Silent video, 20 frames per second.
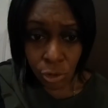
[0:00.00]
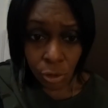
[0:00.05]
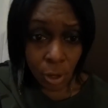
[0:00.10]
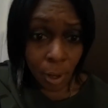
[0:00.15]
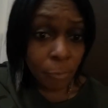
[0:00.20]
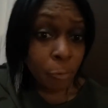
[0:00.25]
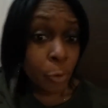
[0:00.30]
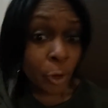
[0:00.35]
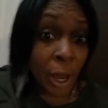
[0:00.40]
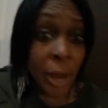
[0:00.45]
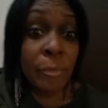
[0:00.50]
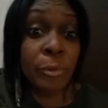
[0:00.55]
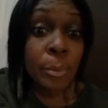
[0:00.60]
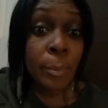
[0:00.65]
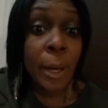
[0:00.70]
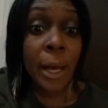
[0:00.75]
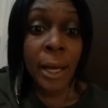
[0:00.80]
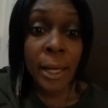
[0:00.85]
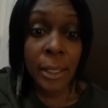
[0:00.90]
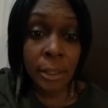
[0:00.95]
You know, I'm for
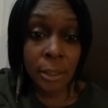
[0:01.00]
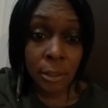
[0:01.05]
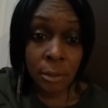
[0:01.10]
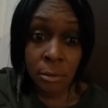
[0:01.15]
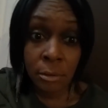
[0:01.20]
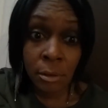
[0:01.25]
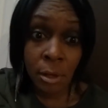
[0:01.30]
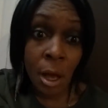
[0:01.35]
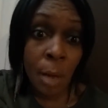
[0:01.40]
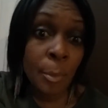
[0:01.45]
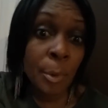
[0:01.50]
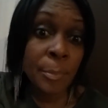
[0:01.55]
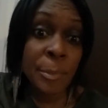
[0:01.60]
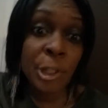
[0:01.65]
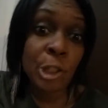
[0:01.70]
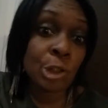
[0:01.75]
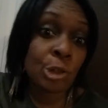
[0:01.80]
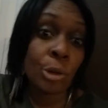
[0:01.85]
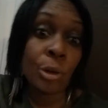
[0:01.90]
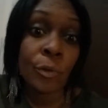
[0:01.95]
everybody. You know, I'm a
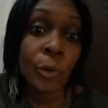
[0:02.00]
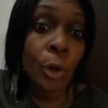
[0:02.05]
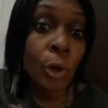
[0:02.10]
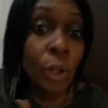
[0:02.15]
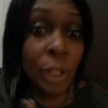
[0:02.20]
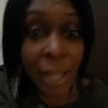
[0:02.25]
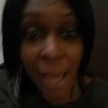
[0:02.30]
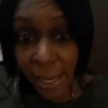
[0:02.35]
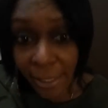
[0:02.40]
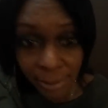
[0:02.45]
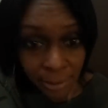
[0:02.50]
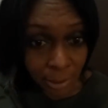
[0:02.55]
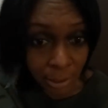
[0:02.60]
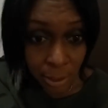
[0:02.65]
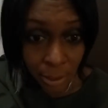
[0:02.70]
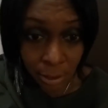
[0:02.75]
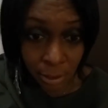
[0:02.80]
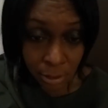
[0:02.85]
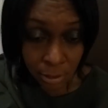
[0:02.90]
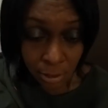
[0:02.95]
mixture of a whole lot of
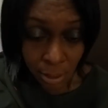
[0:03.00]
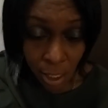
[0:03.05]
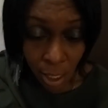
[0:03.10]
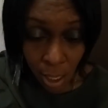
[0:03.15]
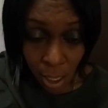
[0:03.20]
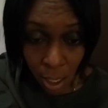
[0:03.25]
things.